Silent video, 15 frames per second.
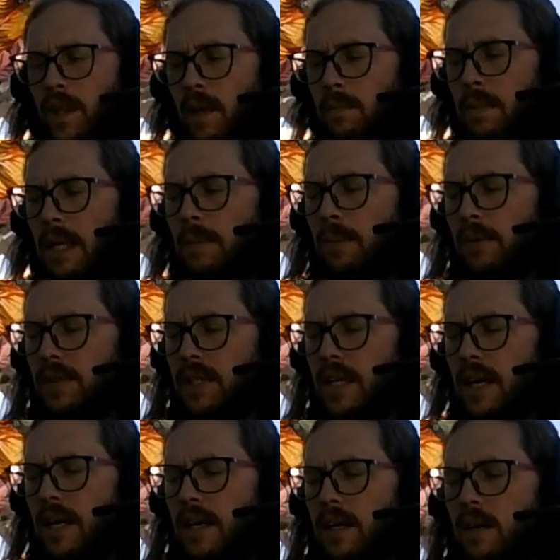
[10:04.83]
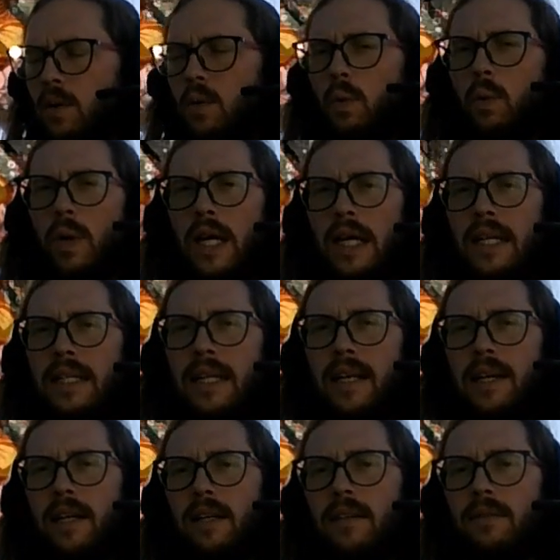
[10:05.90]
people say, "We did
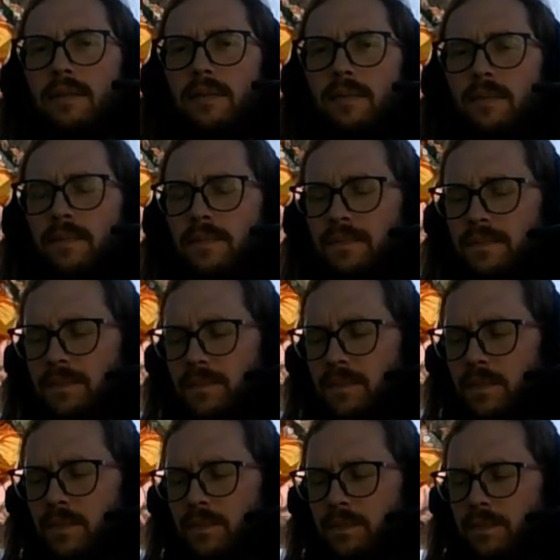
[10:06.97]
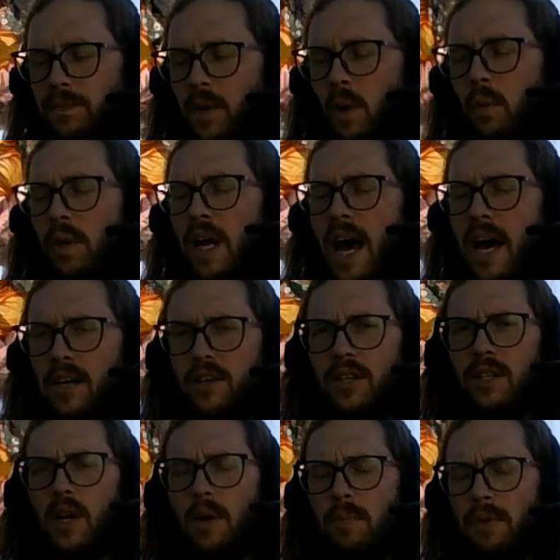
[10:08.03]
it." When
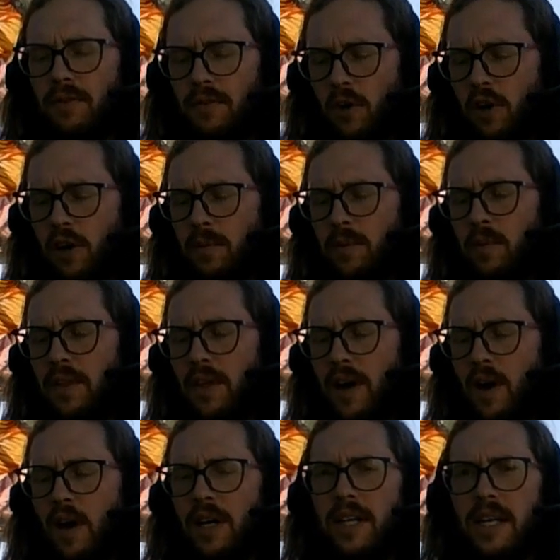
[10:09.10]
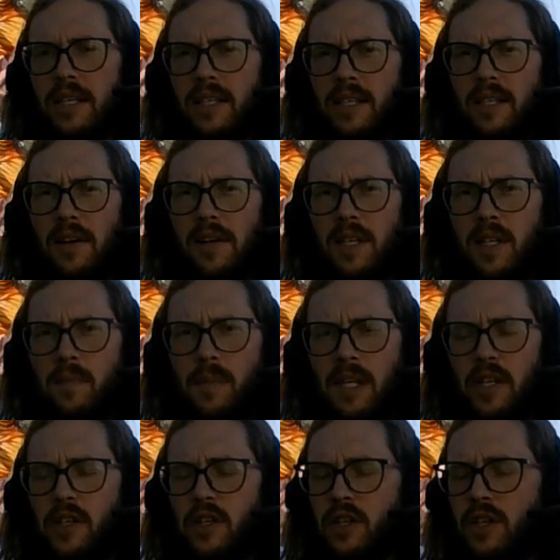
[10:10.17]
actions are performed without unnecessary
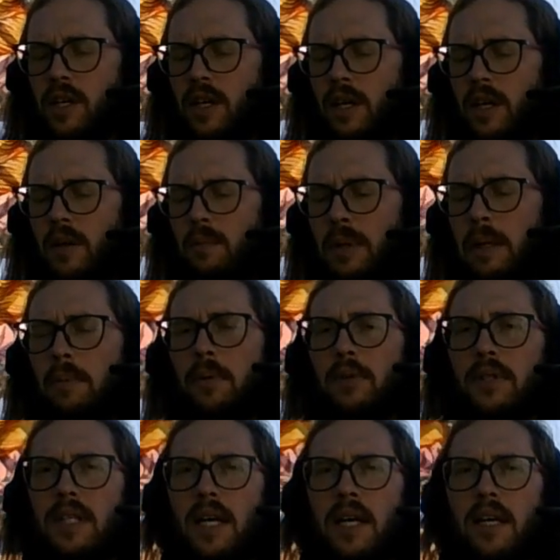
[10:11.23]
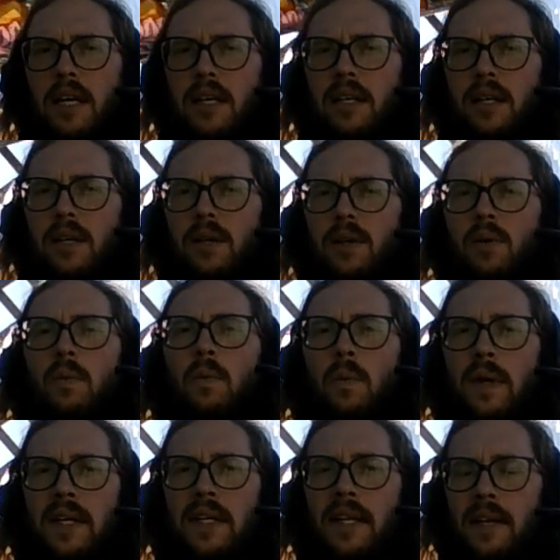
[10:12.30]
speech, people say,
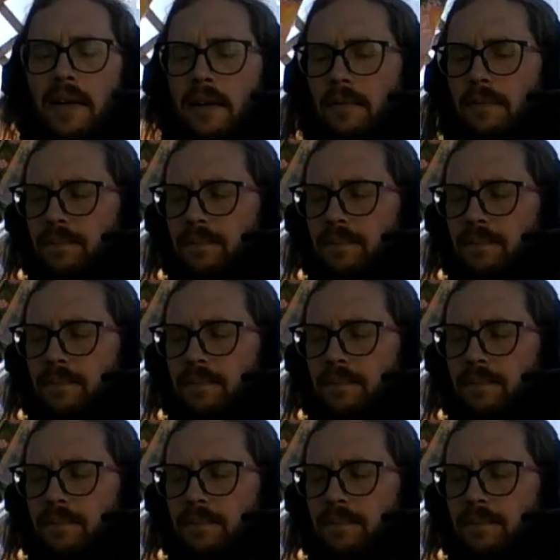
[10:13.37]
"We did it."